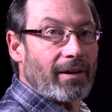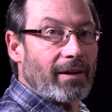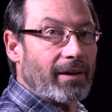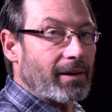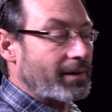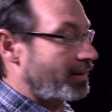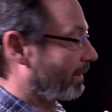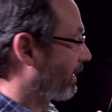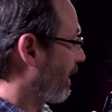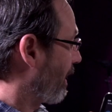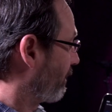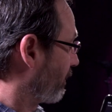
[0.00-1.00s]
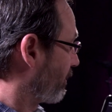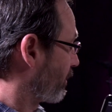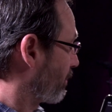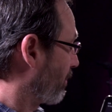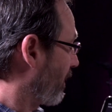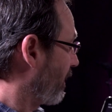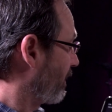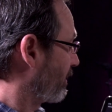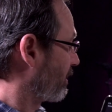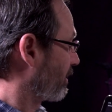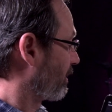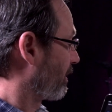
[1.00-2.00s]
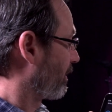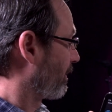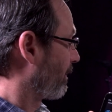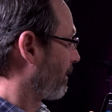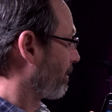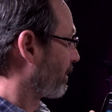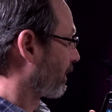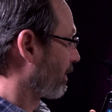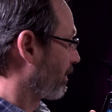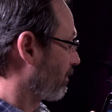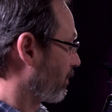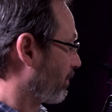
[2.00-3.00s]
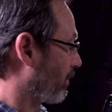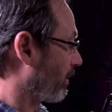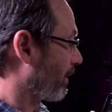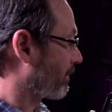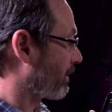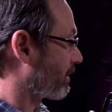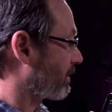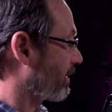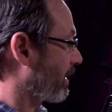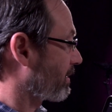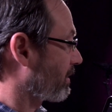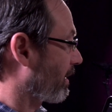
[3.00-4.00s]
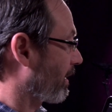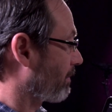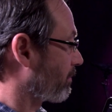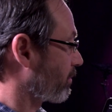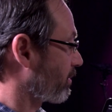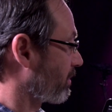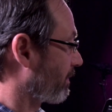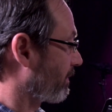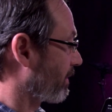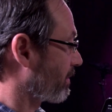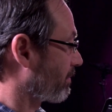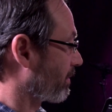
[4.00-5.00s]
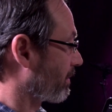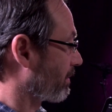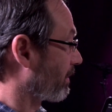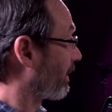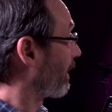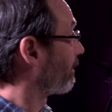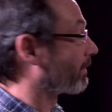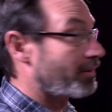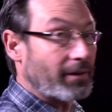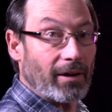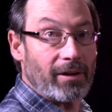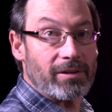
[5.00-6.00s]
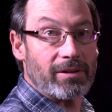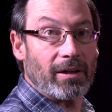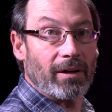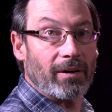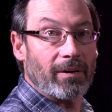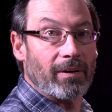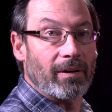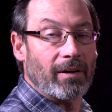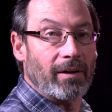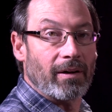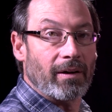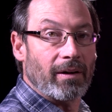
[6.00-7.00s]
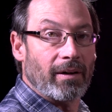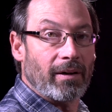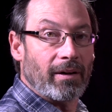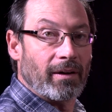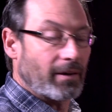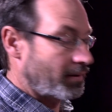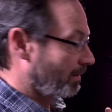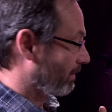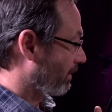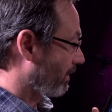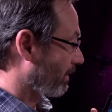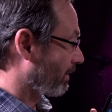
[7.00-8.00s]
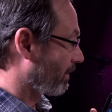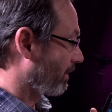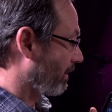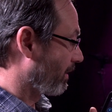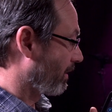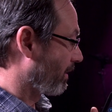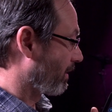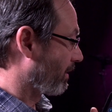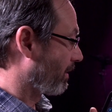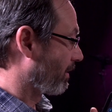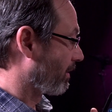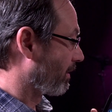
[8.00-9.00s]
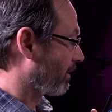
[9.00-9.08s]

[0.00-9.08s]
like in a lavender space. We'll pull up this desk light. We'll shift this one to lavender also. And then